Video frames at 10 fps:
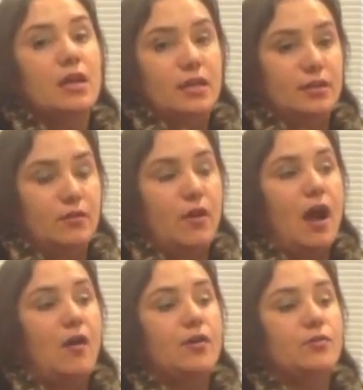You know,
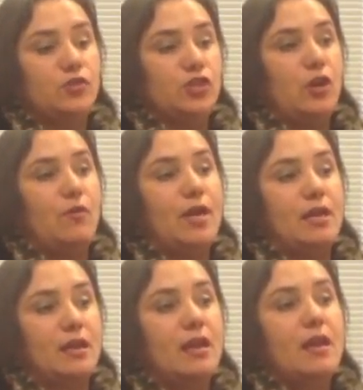how are you
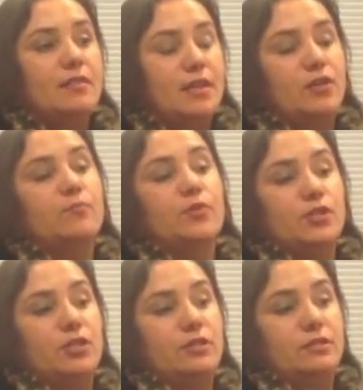showing that you're
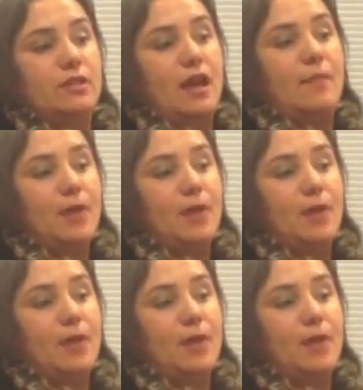bridging this gap?